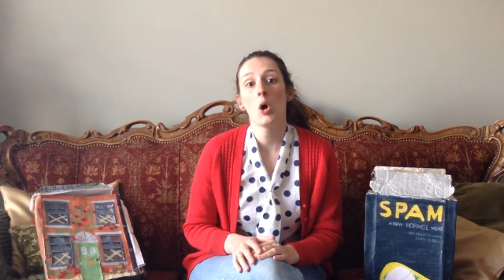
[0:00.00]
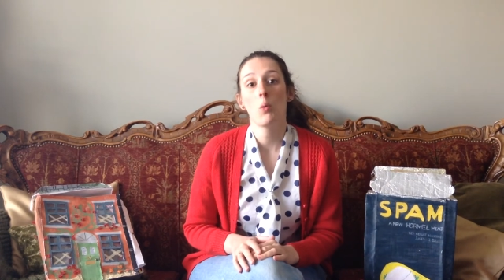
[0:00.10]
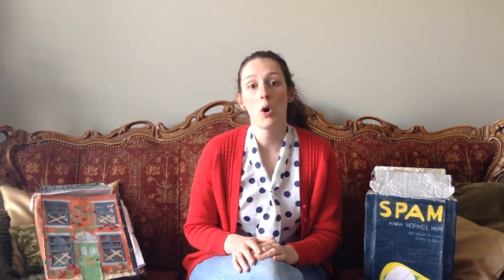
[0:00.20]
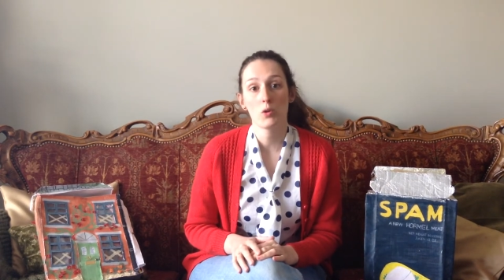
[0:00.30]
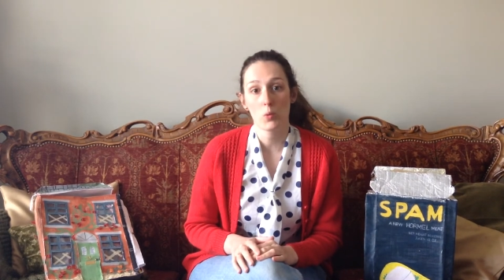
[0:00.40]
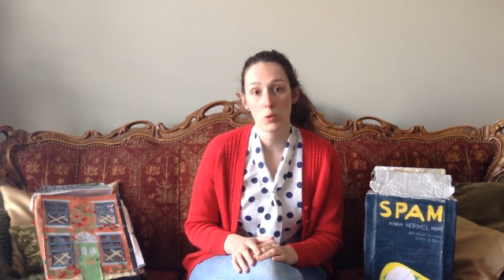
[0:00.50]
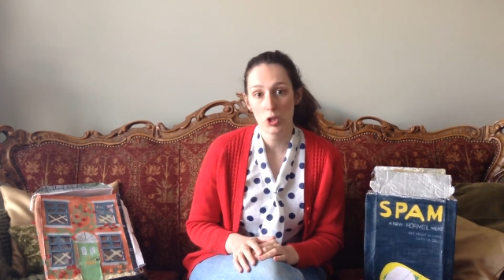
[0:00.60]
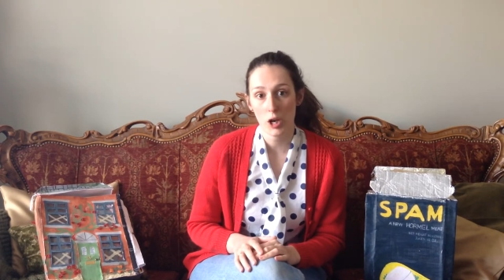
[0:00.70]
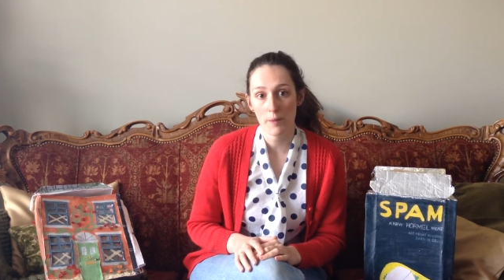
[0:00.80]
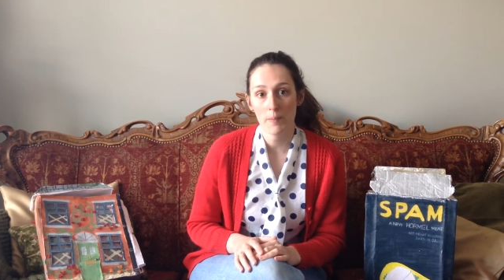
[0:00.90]
World War
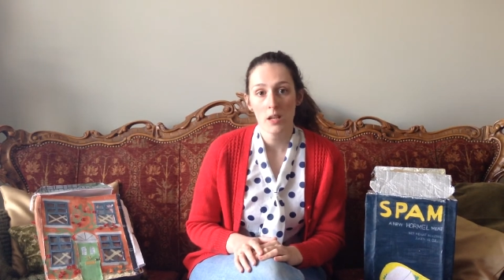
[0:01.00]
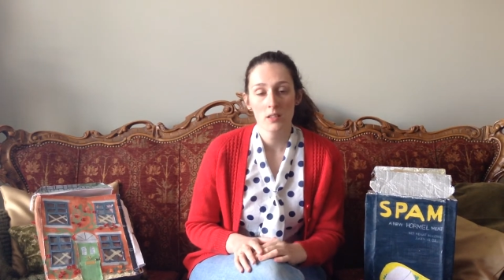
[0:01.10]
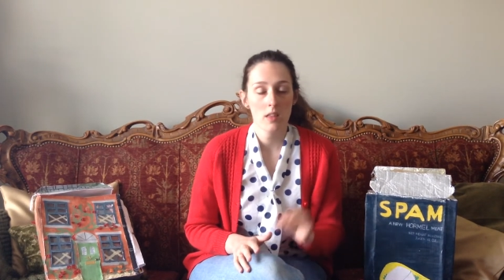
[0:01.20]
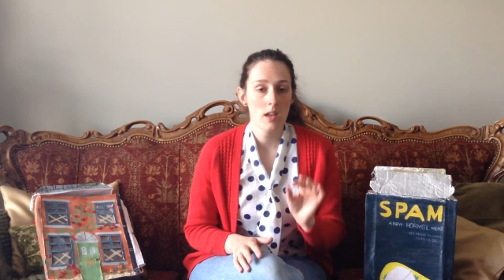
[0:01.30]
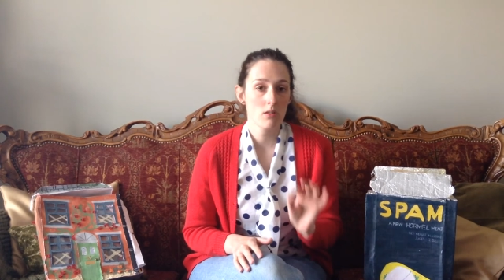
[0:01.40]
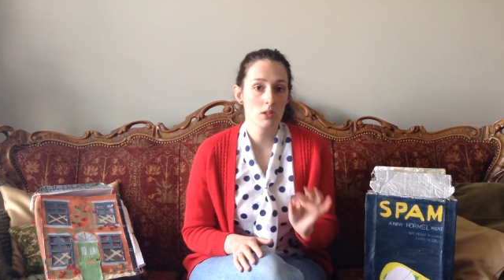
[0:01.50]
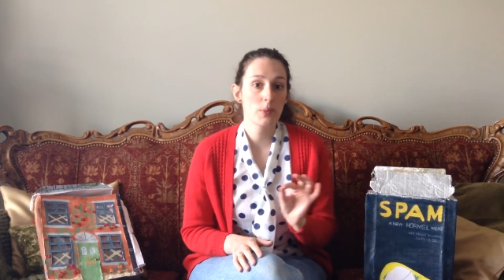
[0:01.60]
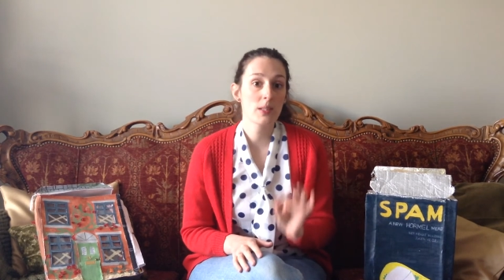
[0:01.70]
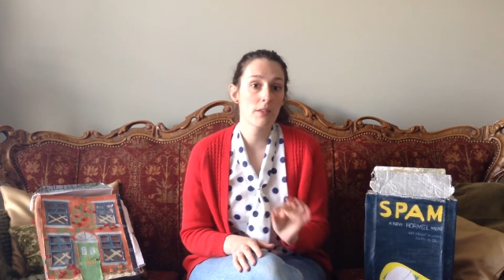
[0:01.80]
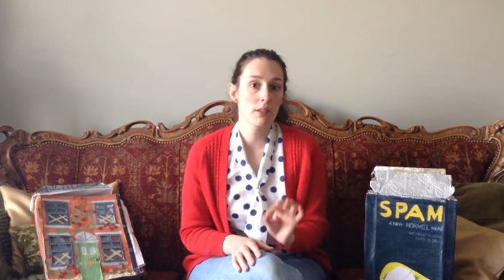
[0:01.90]
II. So they're not
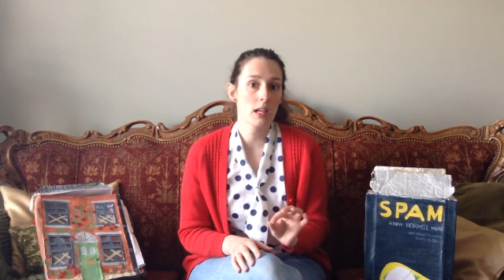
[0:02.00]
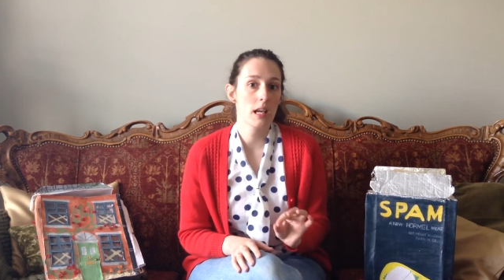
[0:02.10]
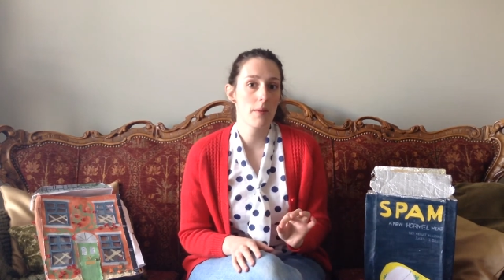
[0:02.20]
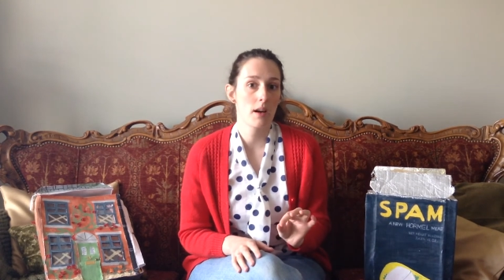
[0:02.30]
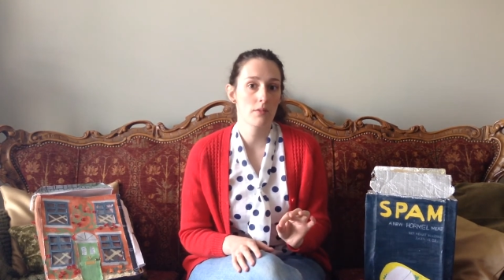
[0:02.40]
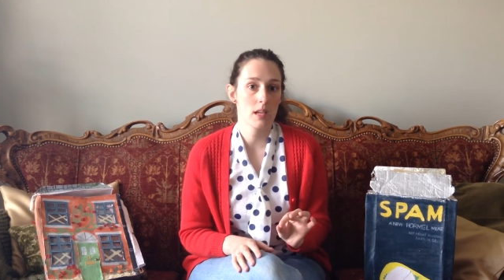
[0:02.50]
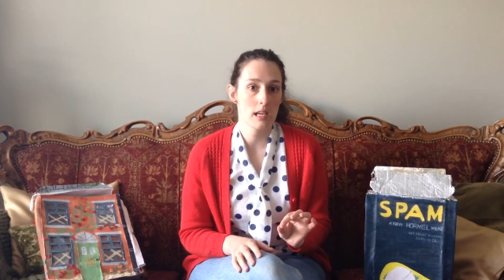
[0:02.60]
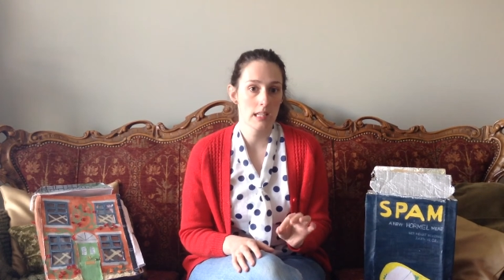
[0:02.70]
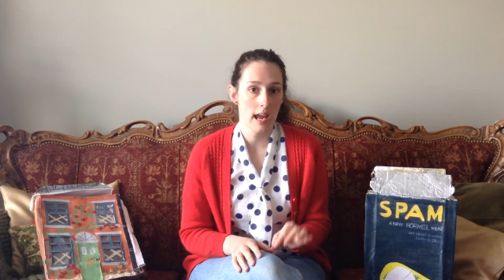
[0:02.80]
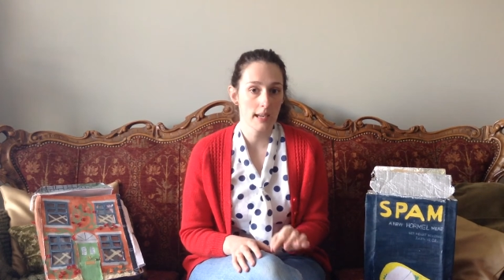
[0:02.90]
specifically about
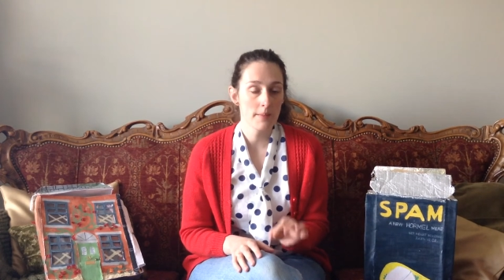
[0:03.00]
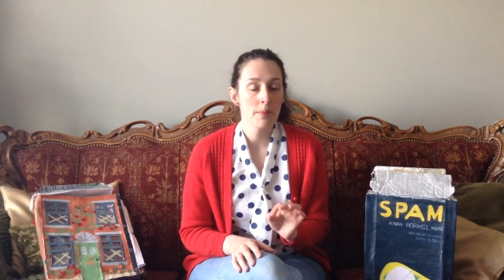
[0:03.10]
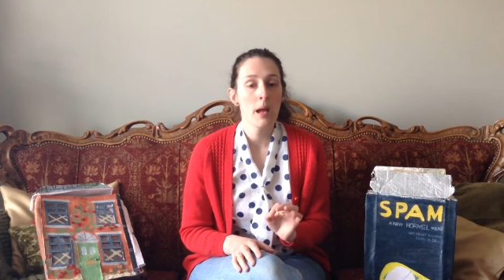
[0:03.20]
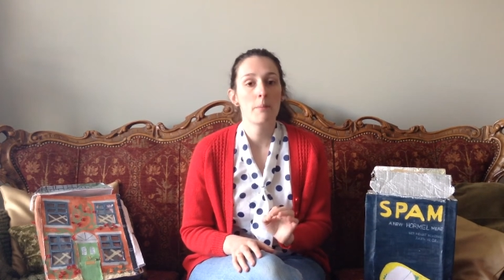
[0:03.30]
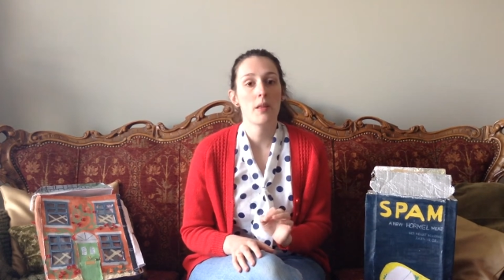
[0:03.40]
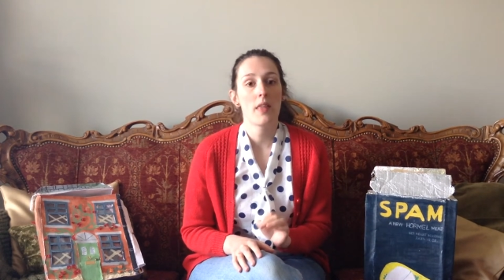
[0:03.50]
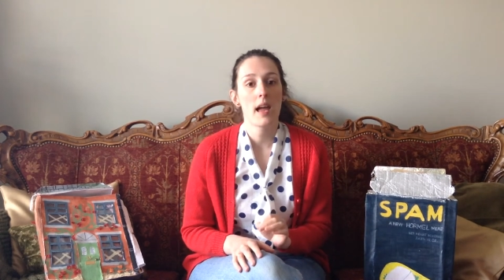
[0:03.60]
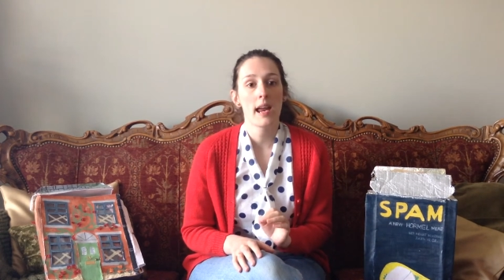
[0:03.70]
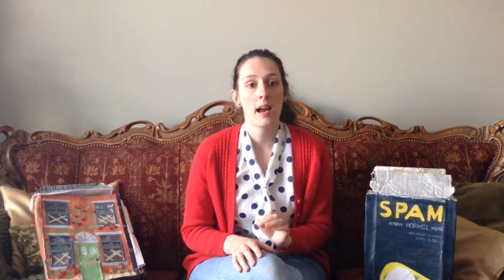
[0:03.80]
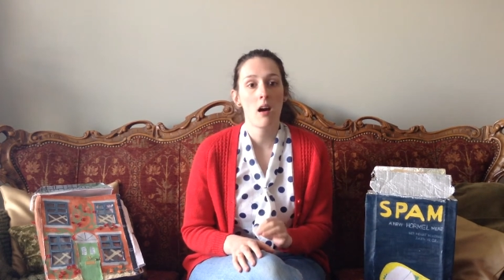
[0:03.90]
VE Day, but
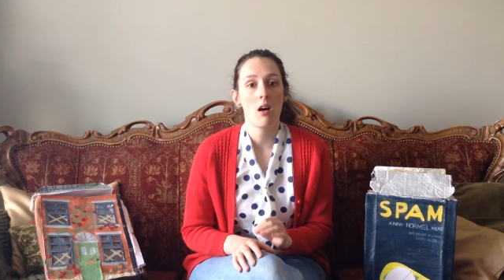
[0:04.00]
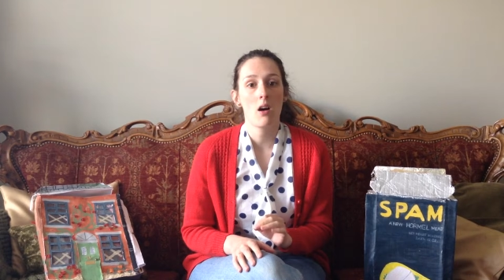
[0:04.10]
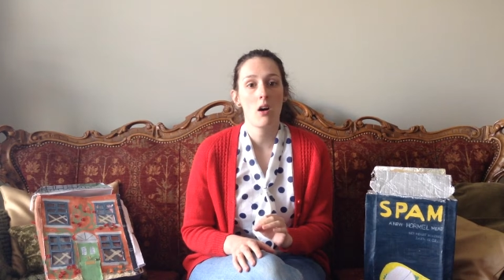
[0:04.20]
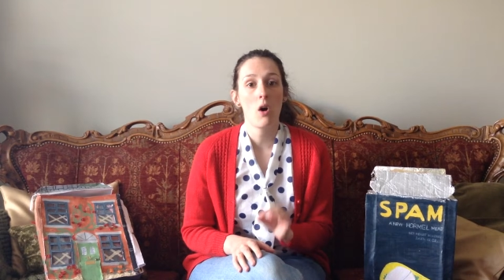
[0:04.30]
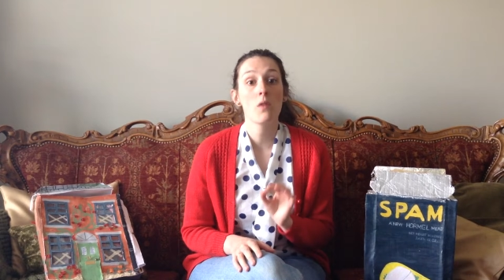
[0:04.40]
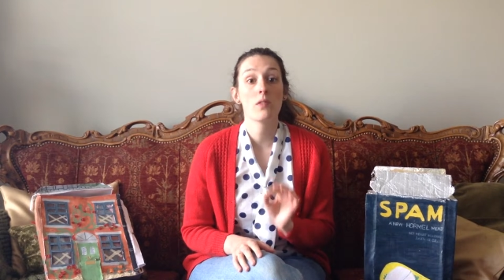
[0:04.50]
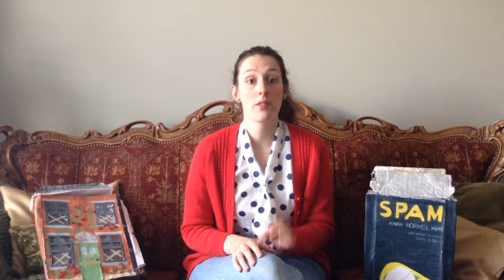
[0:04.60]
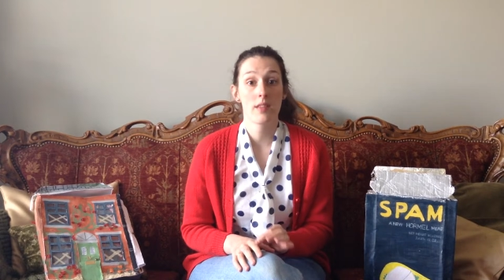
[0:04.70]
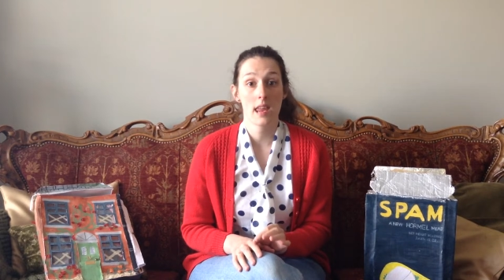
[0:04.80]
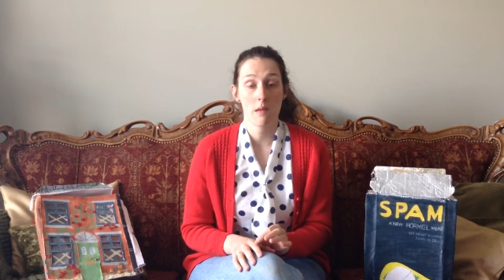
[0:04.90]
they are on the
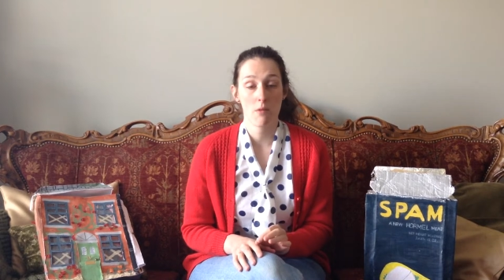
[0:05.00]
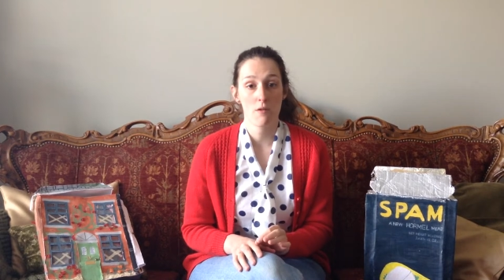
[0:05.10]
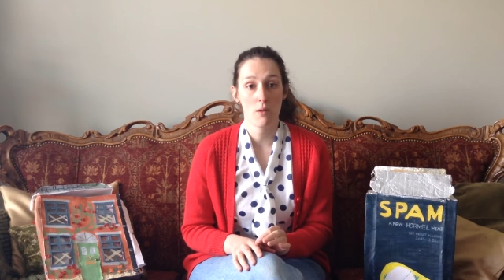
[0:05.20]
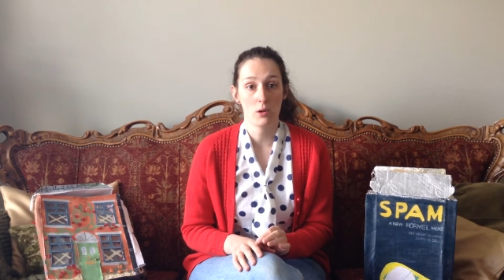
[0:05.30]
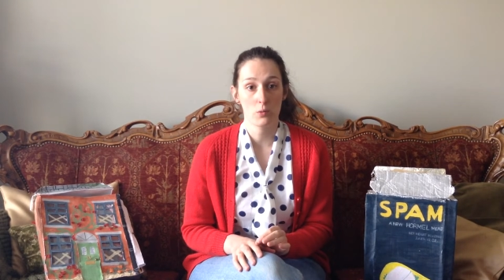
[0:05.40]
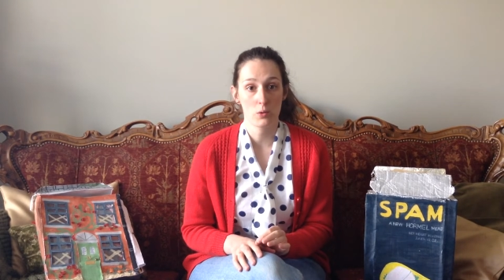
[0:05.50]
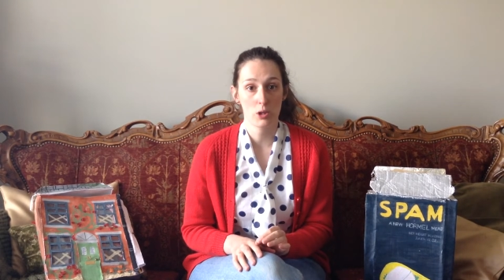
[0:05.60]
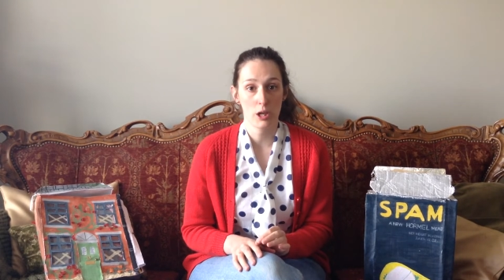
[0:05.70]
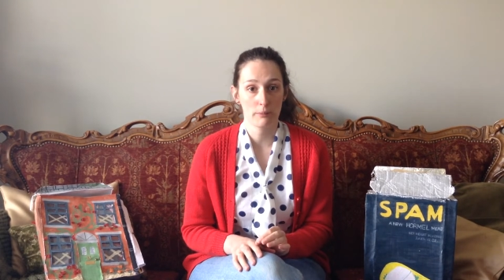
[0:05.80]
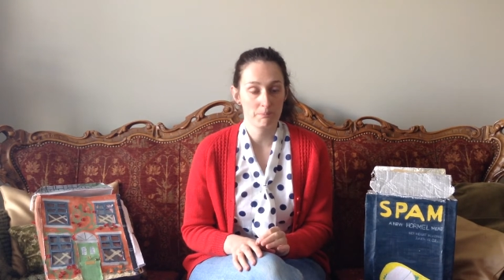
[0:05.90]
theme of World War
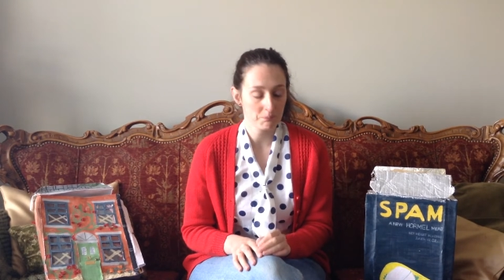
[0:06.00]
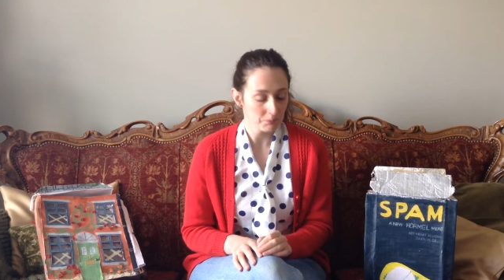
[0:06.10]
II.